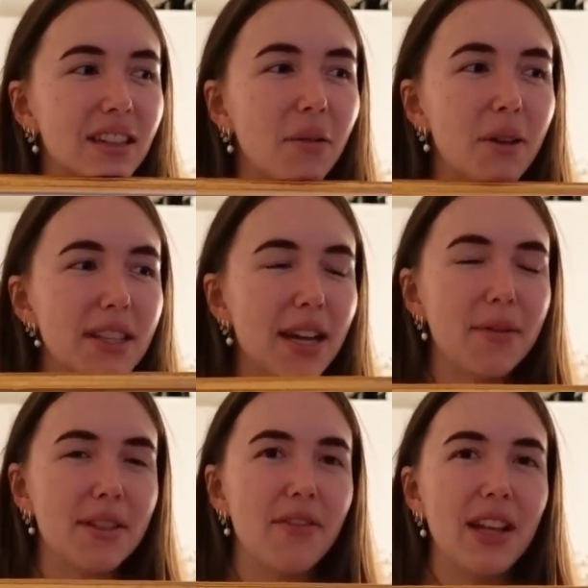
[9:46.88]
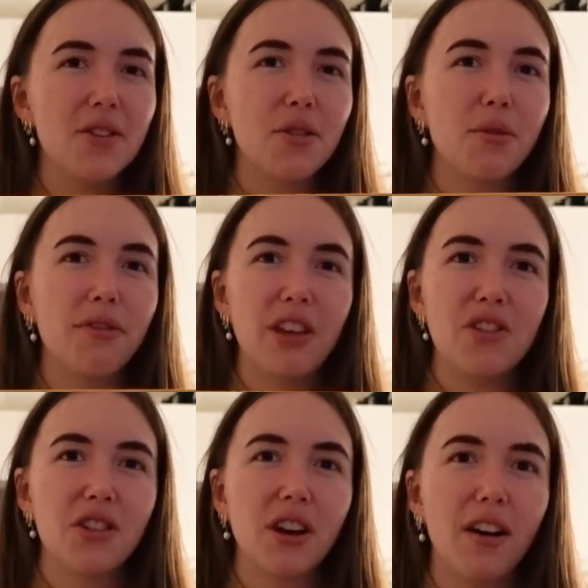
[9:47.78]
I want to say it was a village called
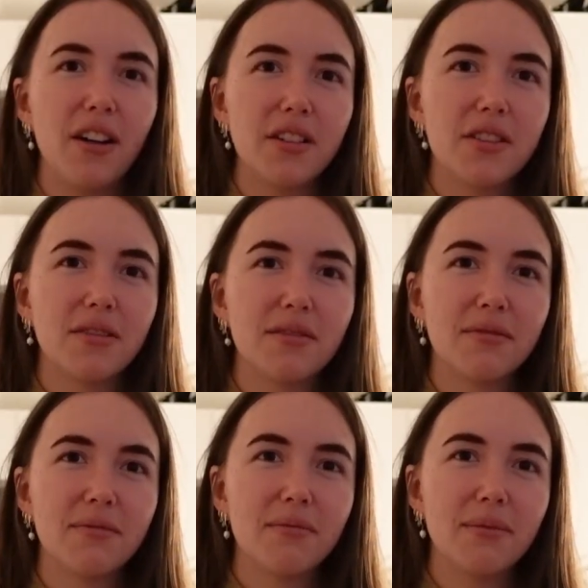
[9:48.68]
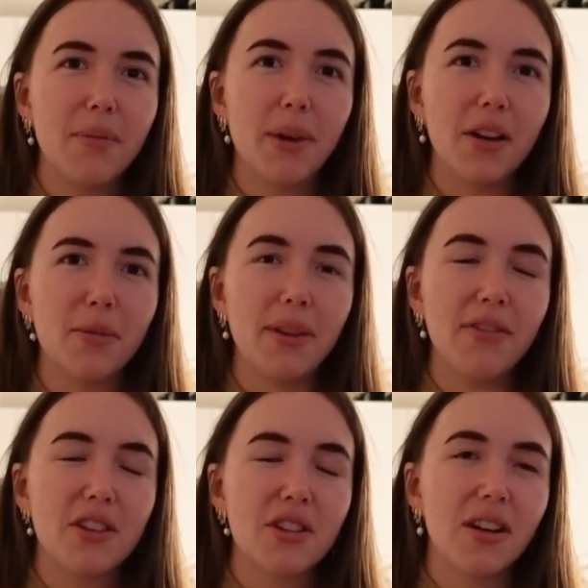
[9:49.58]
Fishguard, but it might not be
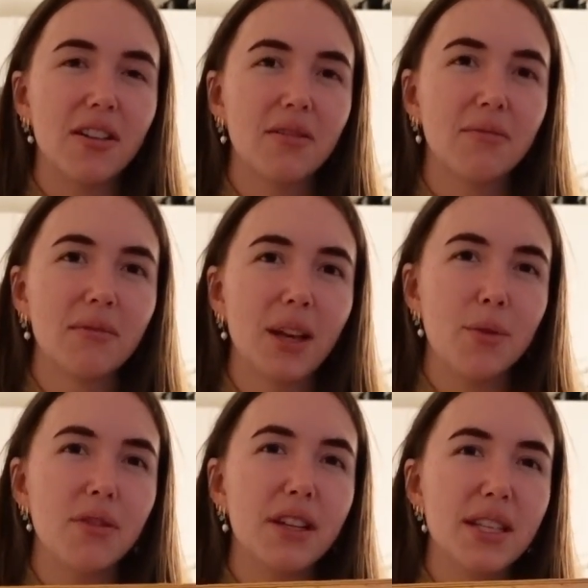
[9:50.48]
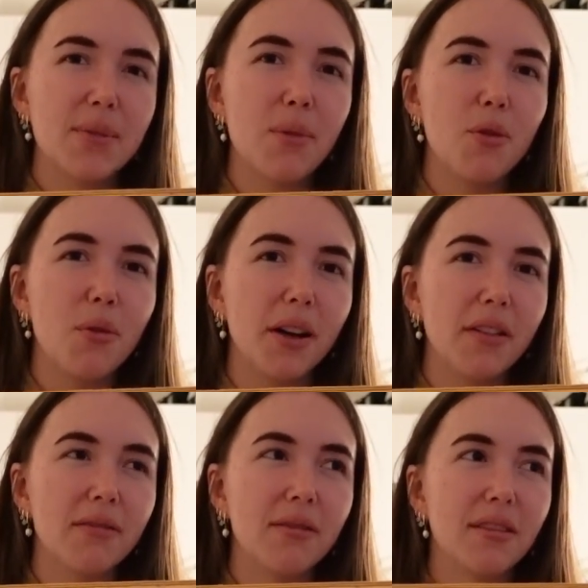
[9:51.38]
Fishguard. It was a really small one.
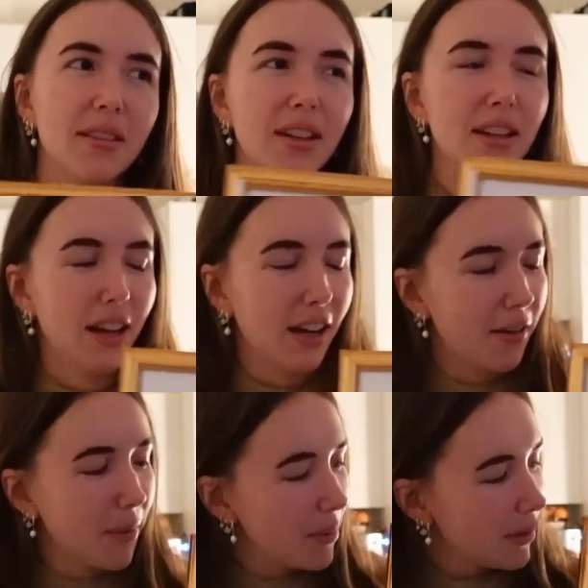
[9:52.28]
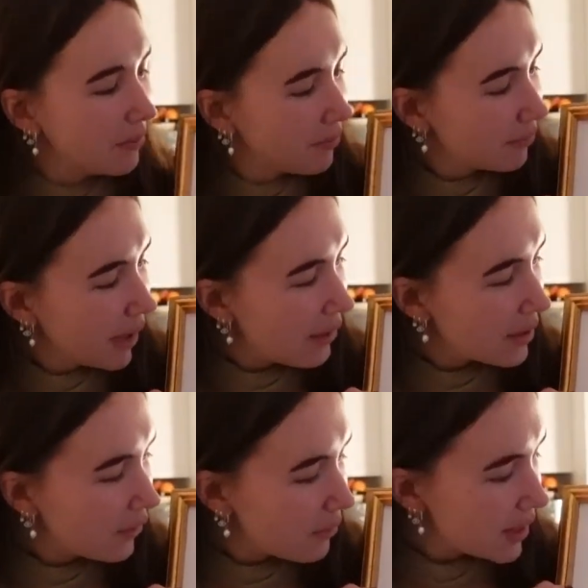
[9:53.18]
I can't remember. That was
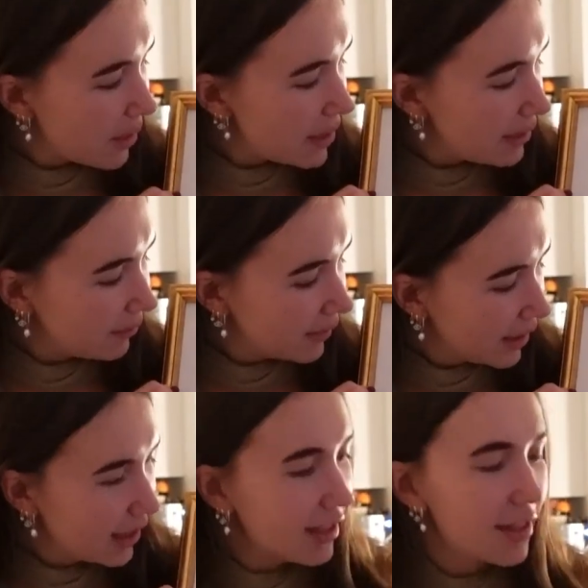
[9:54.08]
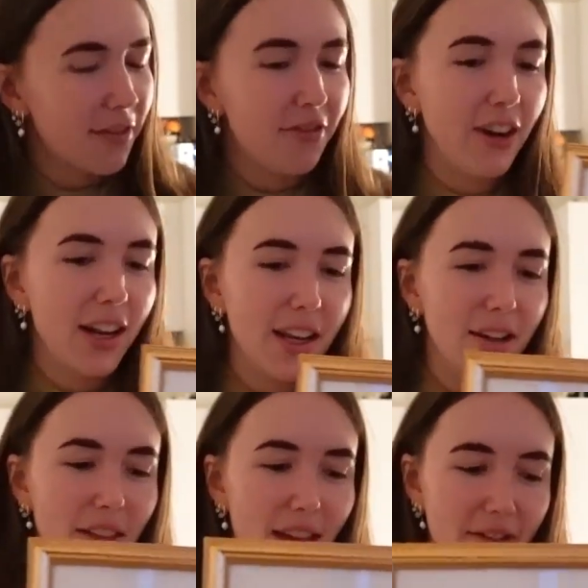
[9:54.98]
from summer. So I finally
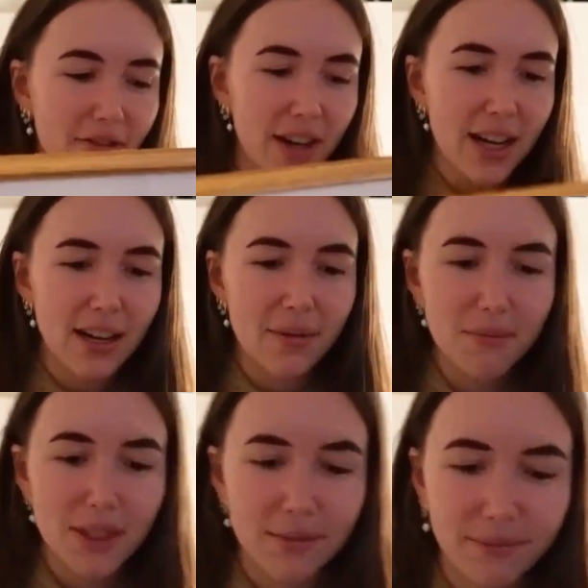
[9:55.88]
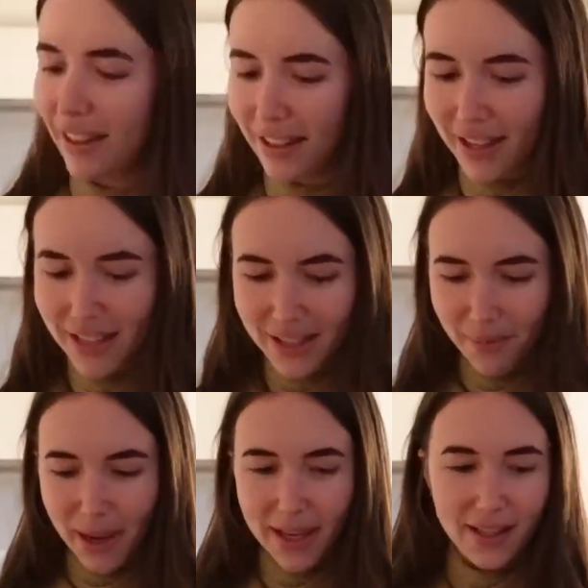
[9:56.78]
got that framed. This is a
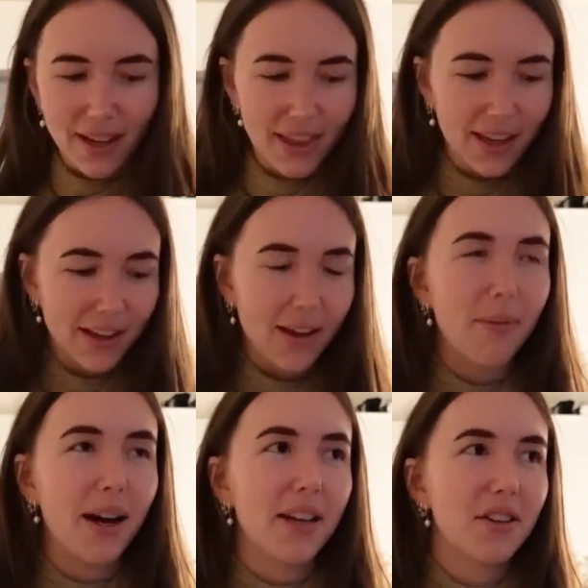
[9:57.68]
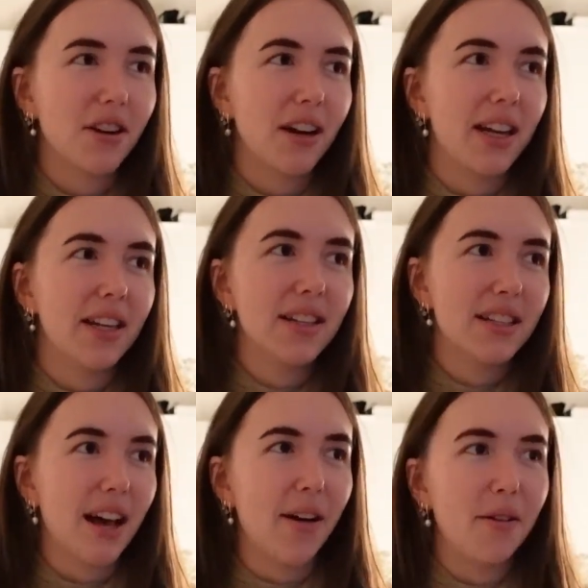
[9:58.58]
piece that I think I might try and
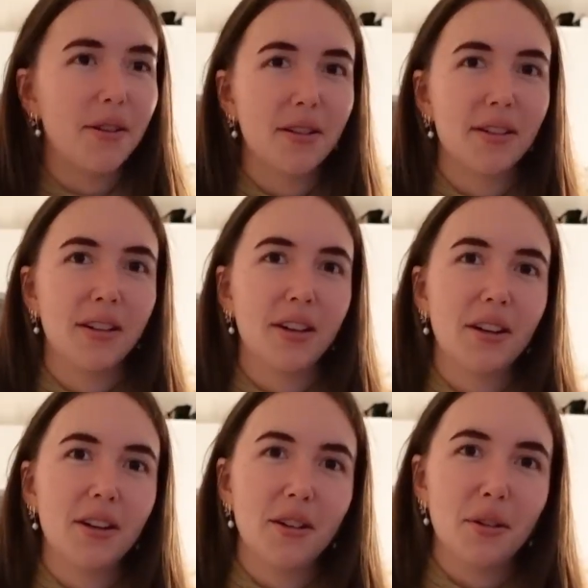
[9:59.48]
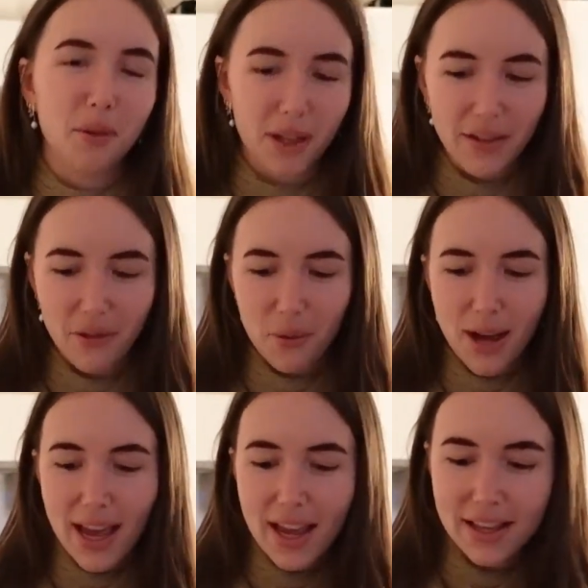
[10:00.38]
sell or give
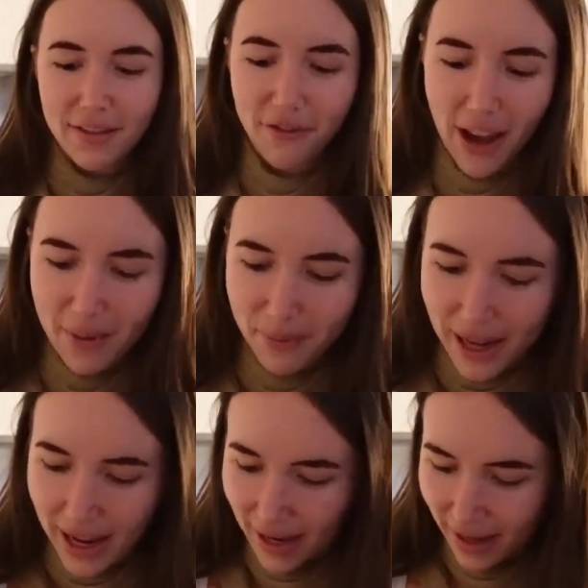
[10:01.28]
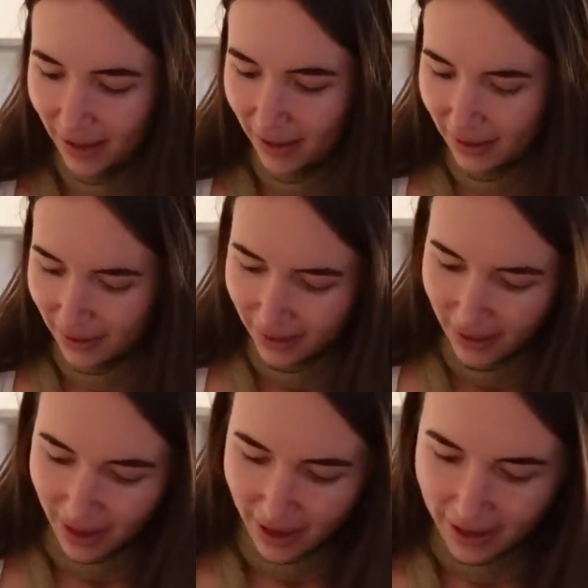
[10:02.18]
away to family.
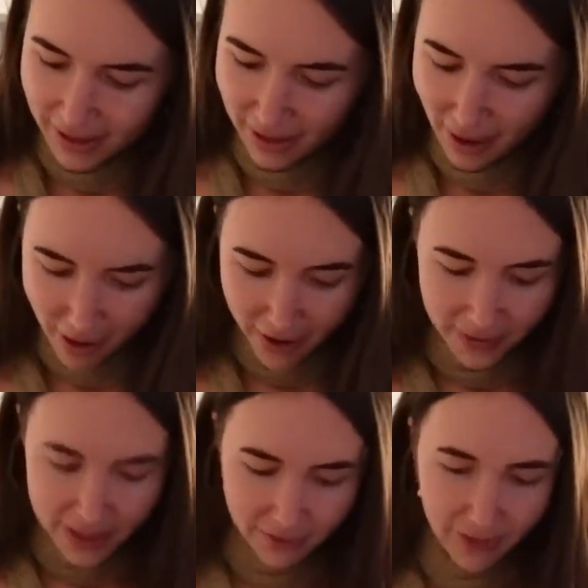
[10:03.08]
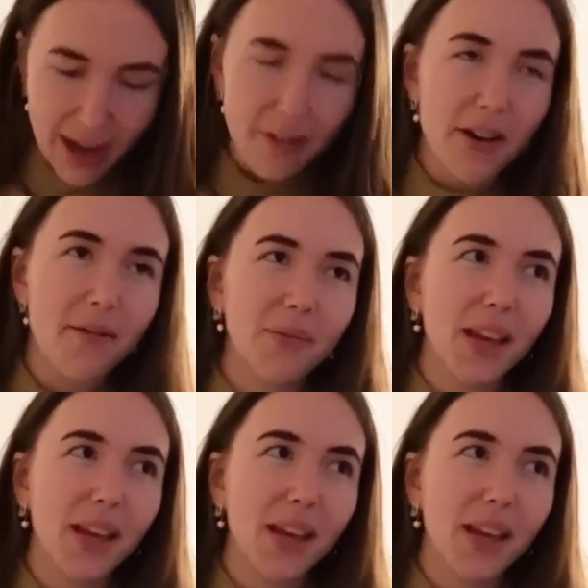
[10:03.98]
It's an iris flower.